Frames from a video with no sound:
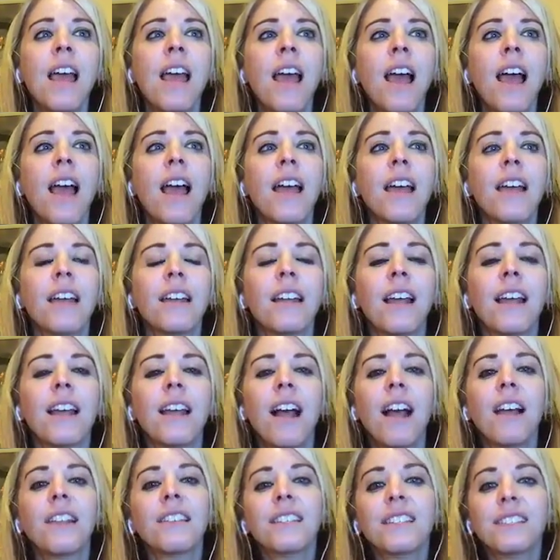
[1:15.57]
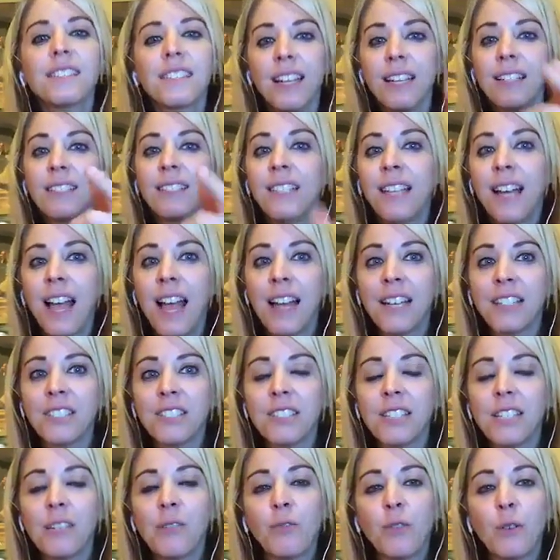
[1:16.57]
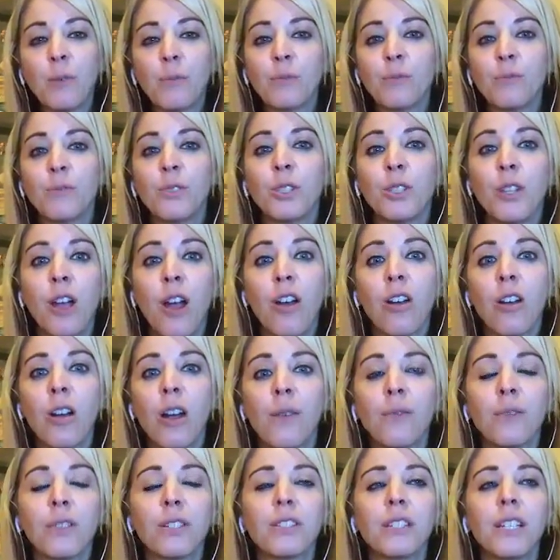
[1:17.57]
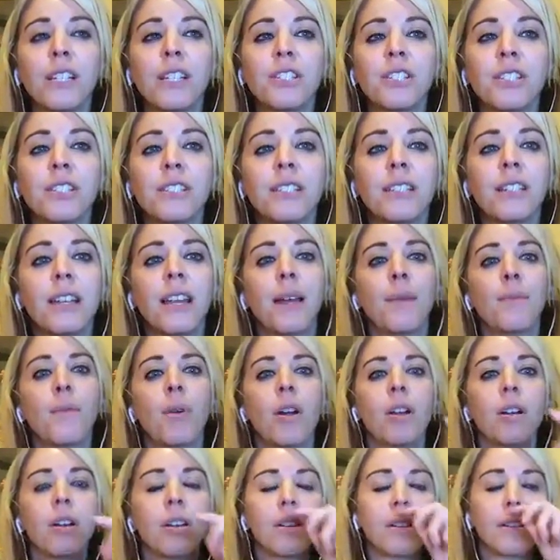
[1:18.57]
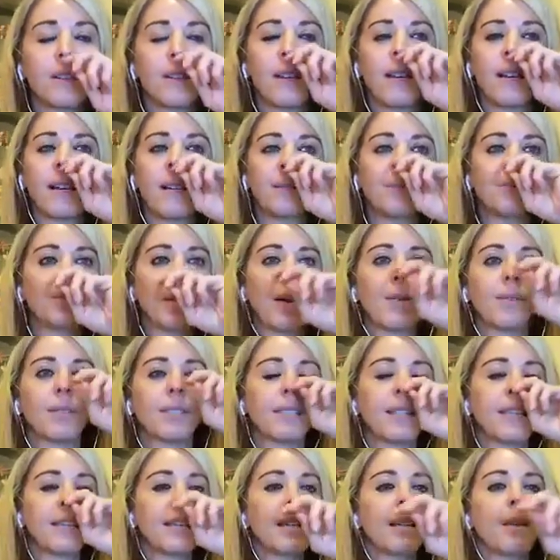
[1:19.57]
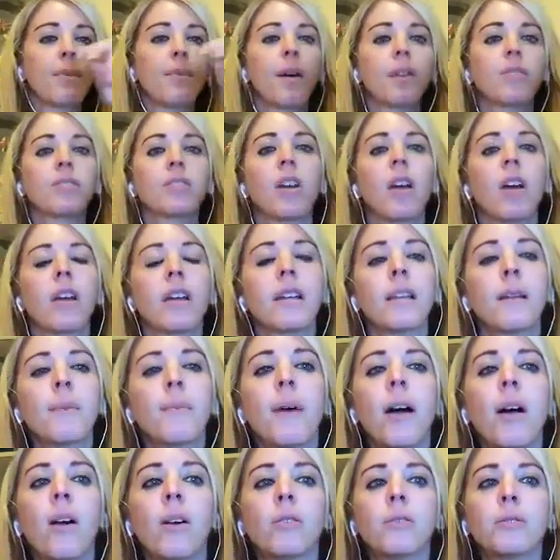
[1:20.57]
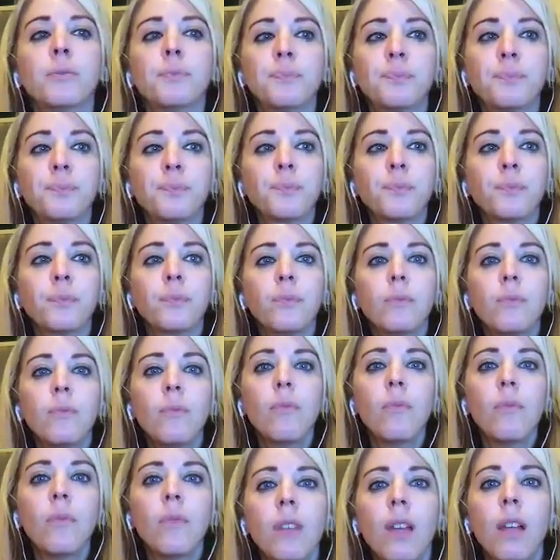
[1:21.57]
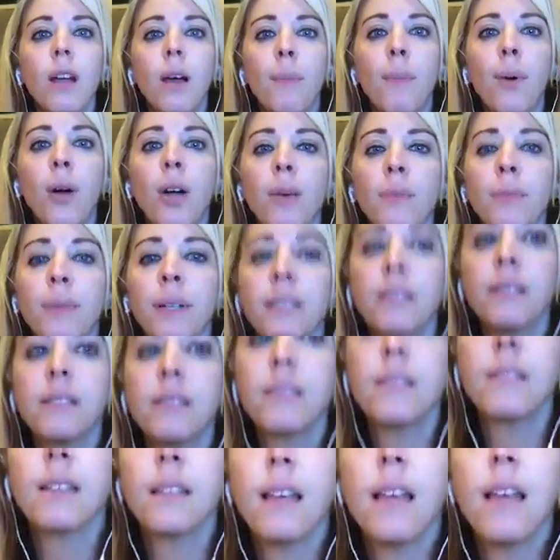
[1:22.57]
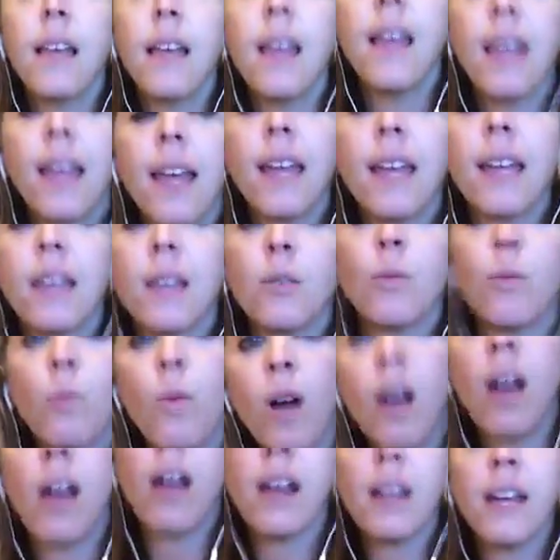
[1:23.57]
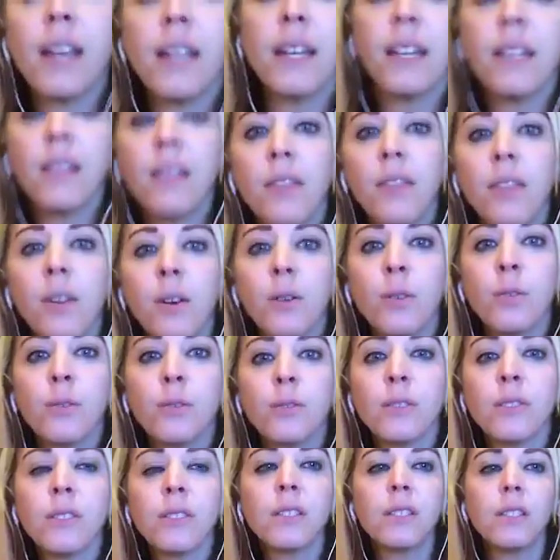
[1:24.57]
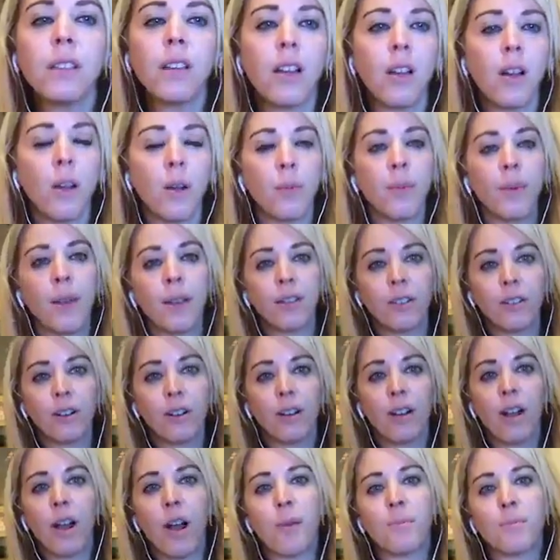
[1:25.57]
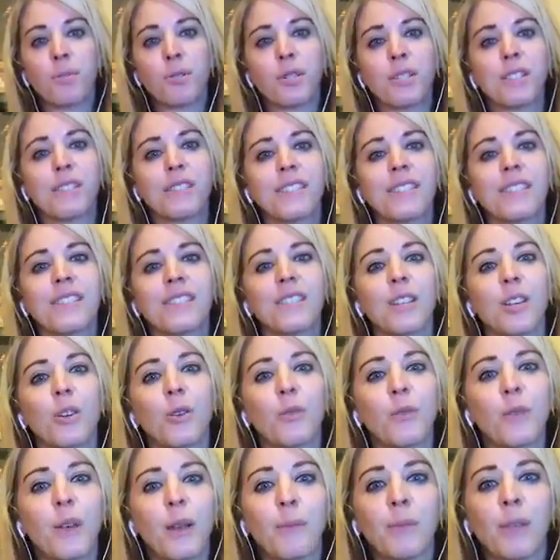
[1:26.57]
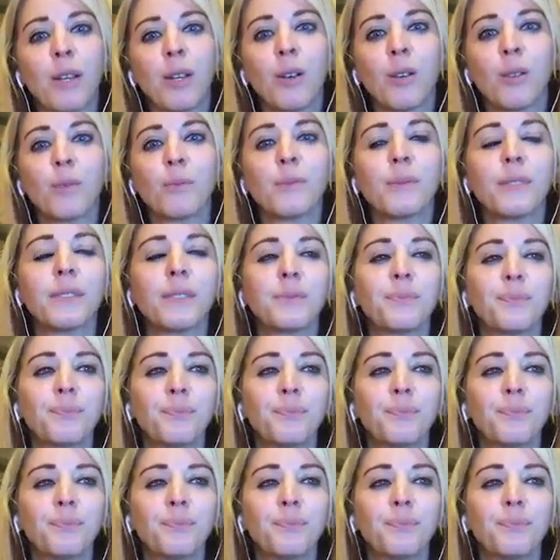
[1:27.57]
and I got this idea actually from our conversation today, Mark. I was thinking about talking about apartments and why those are better options than single-family homes.